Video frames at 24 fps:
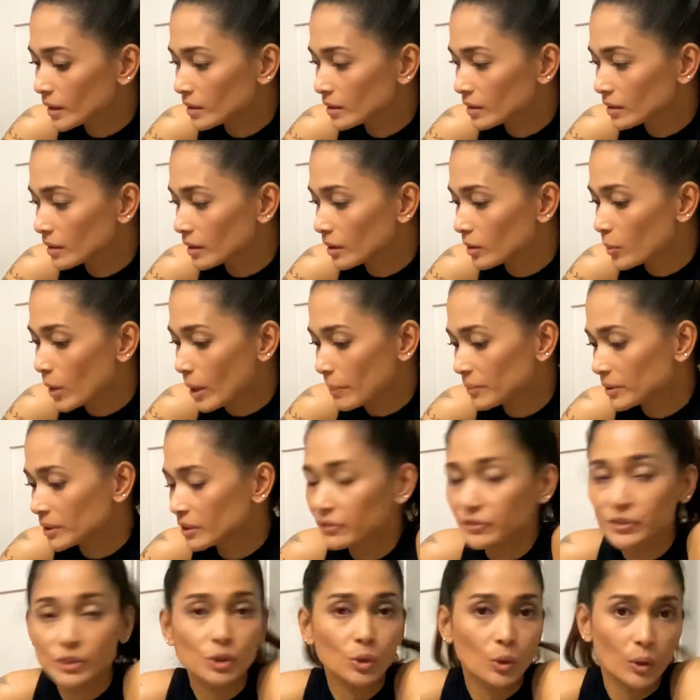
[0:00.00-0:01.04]
weapon
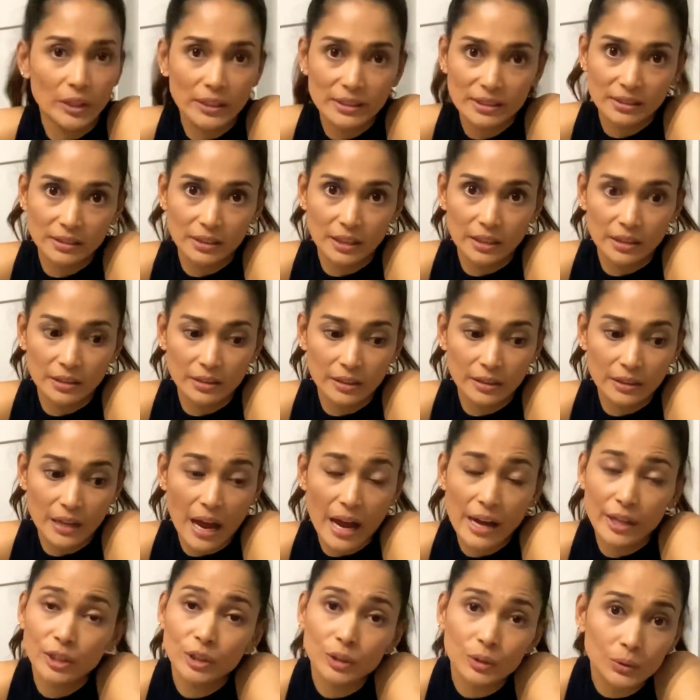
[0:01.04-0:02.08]
of choice that
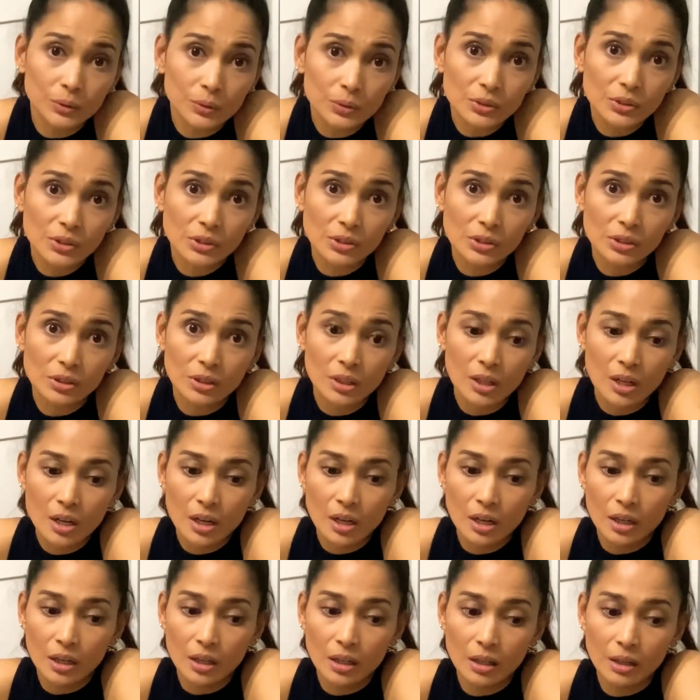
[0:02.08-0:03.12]
I use.
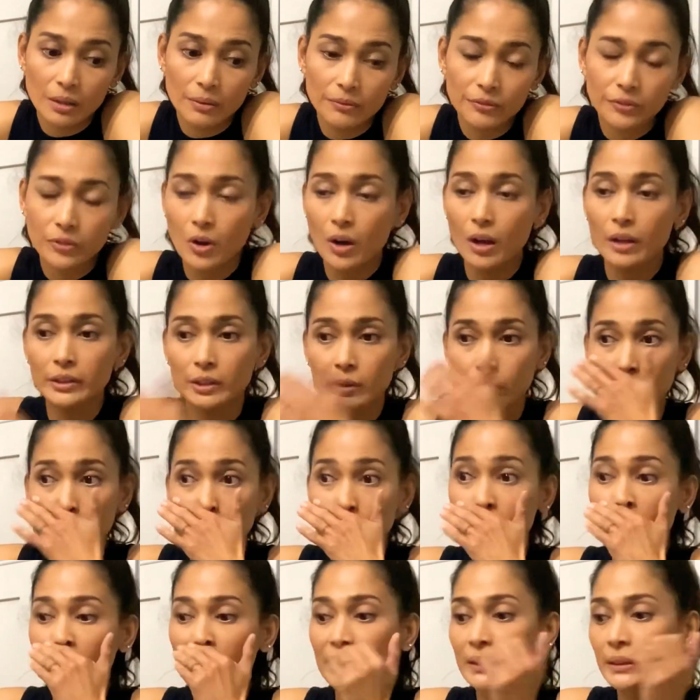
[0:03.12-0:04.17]
For all the
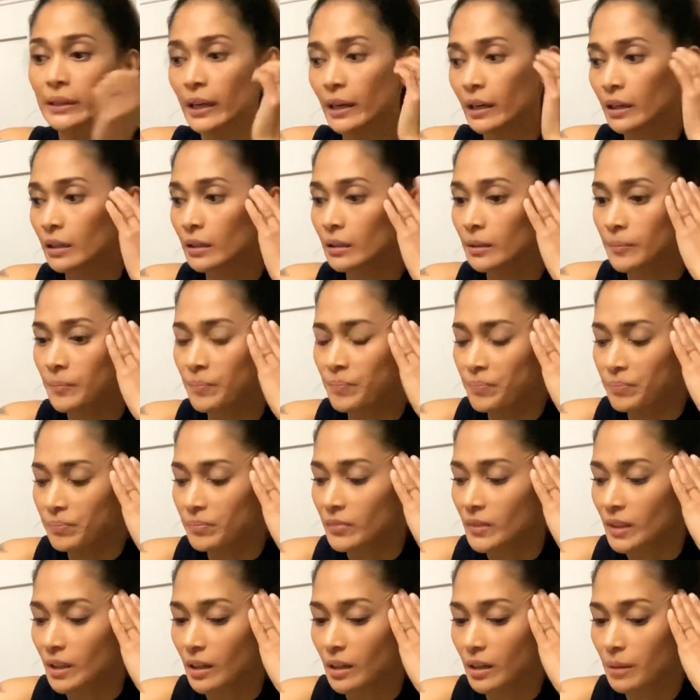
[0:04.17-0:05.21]
women out there,
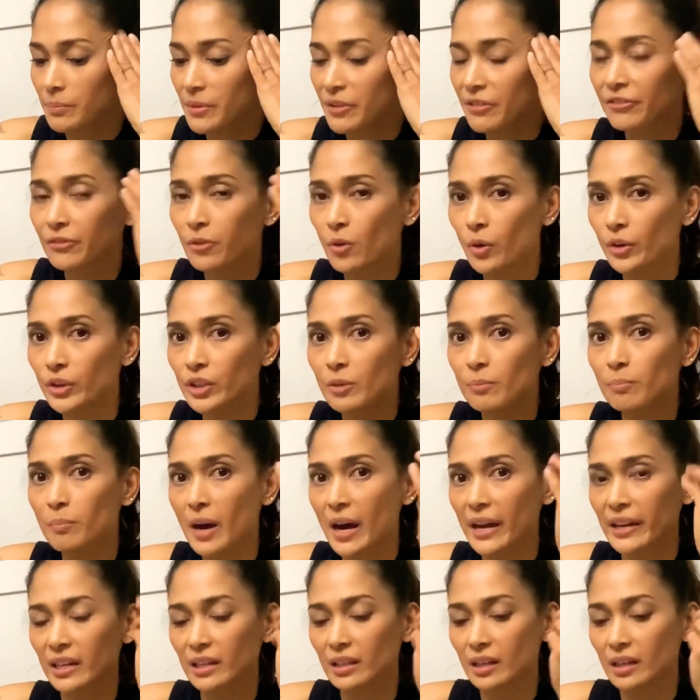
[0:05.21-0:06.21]
before you buy a